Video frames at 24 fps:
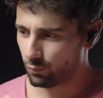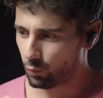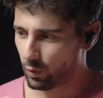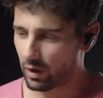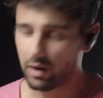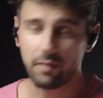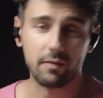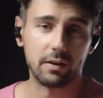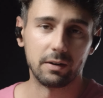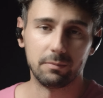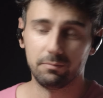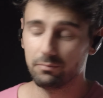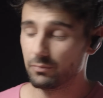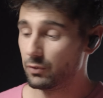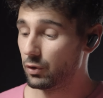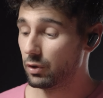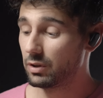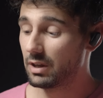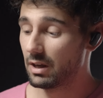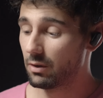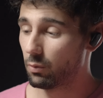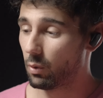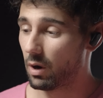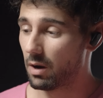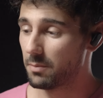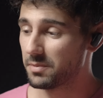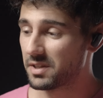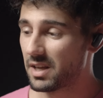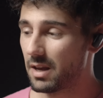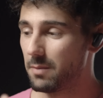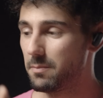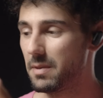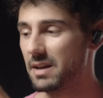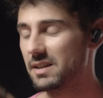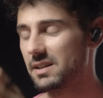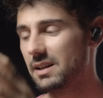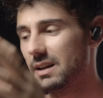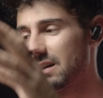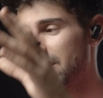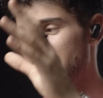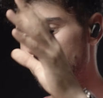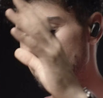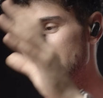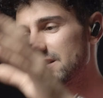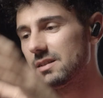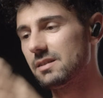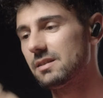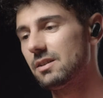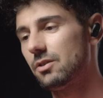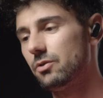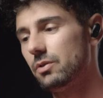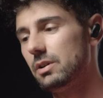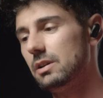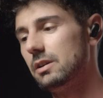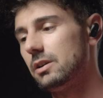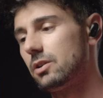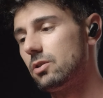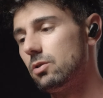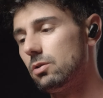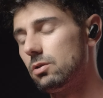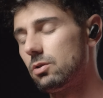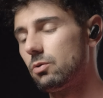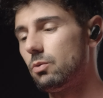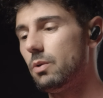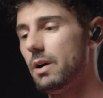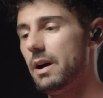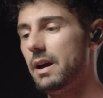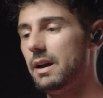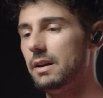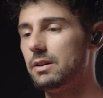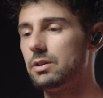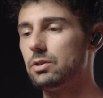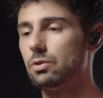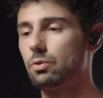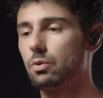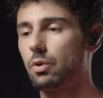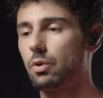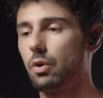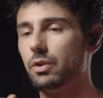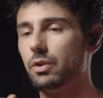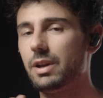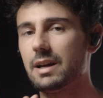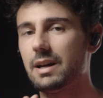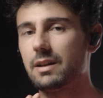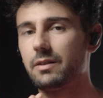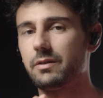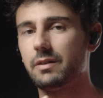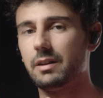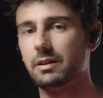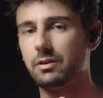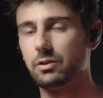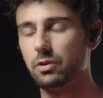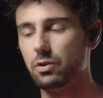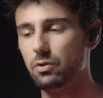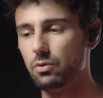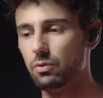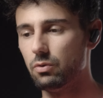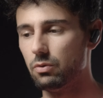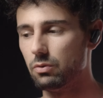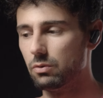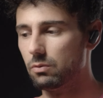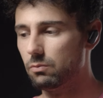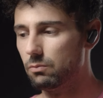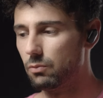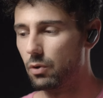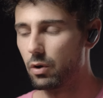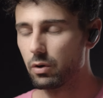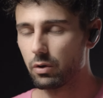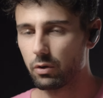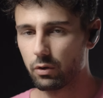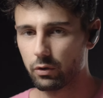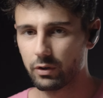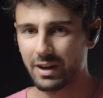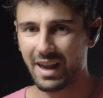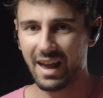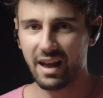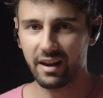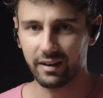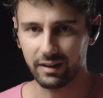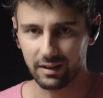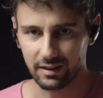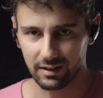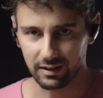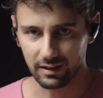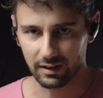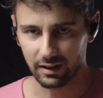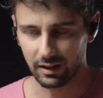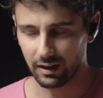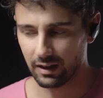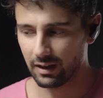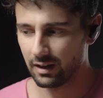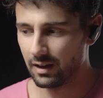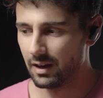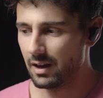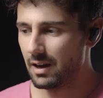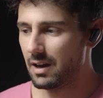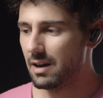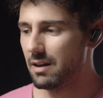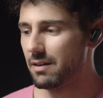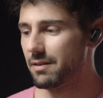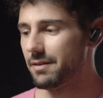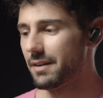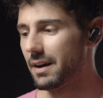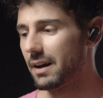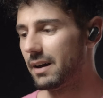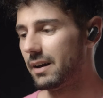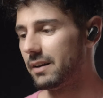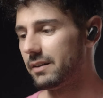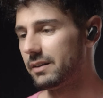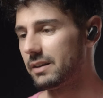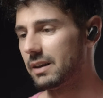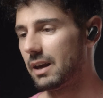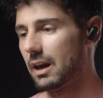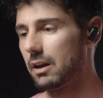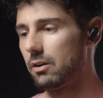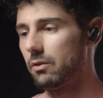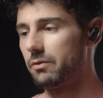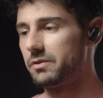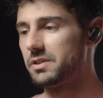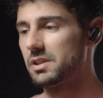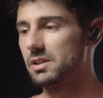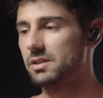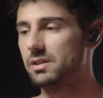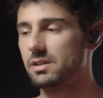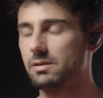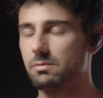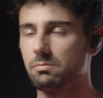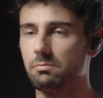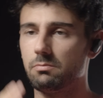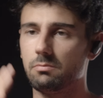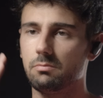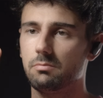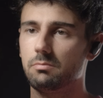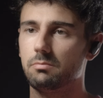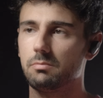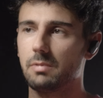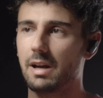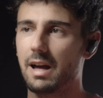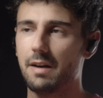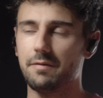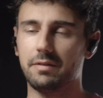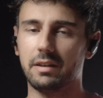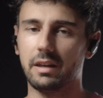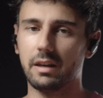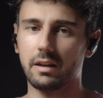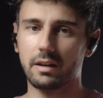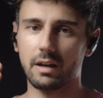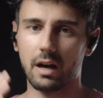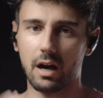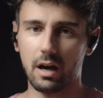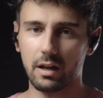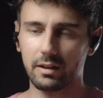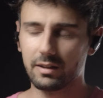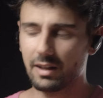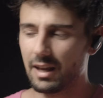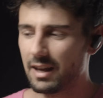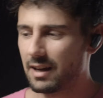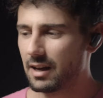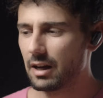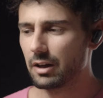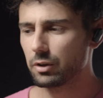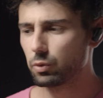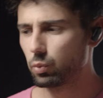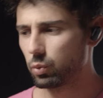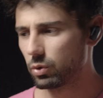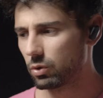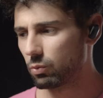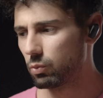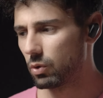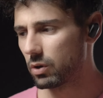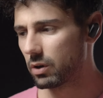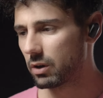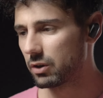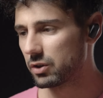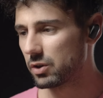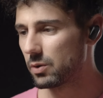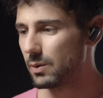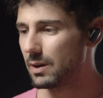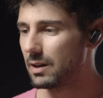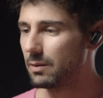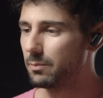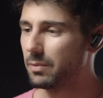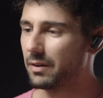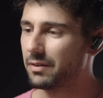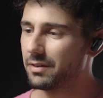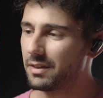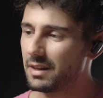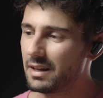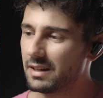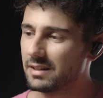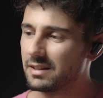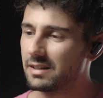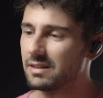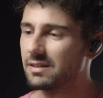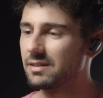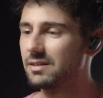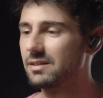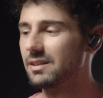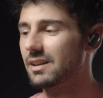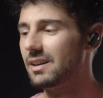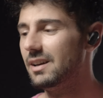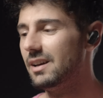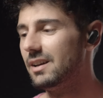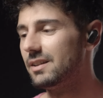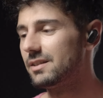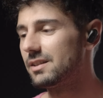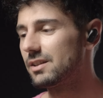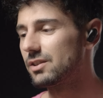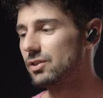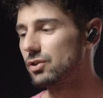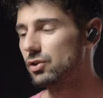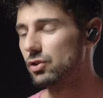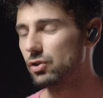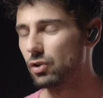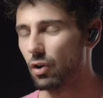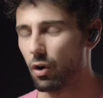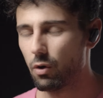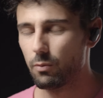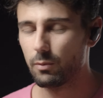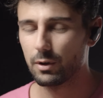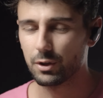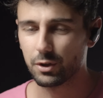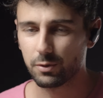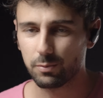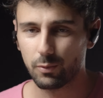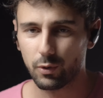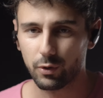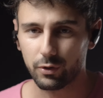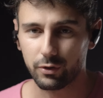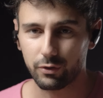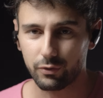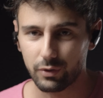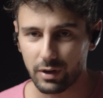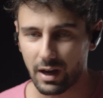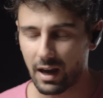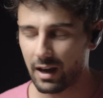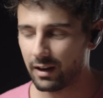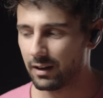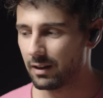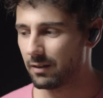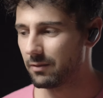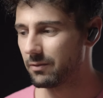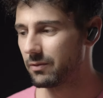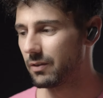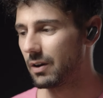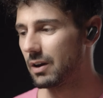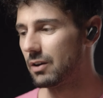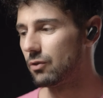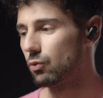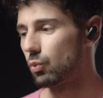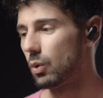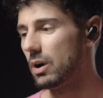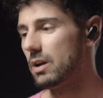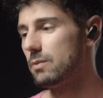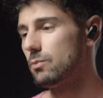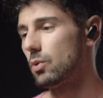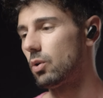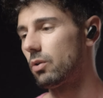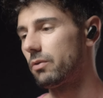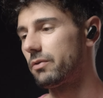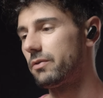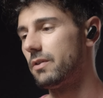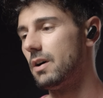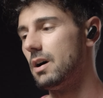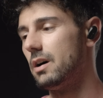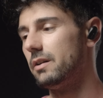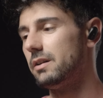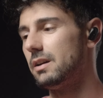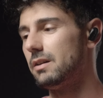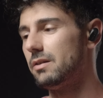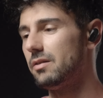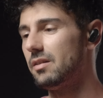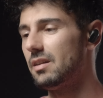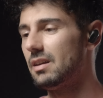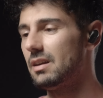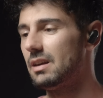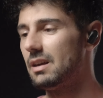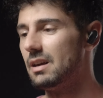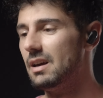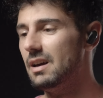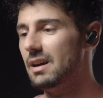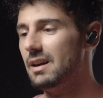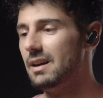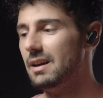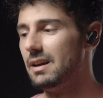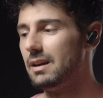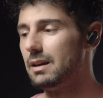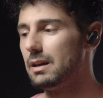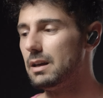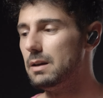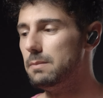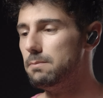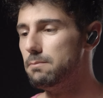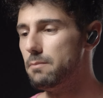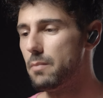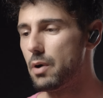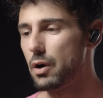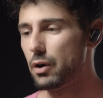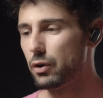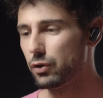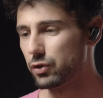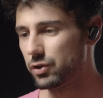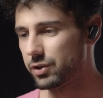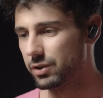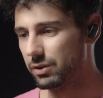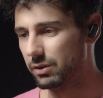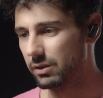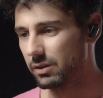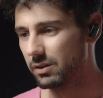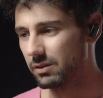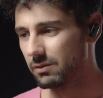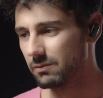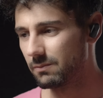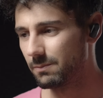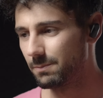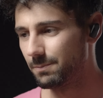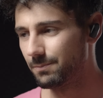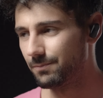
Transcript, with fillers: whatever. You get what I'm saying basically. This is a really cool way to connect the two more organically than kind of just having a cut. A cut would work as well, but this is just so much more creative and way more fun. And the immersion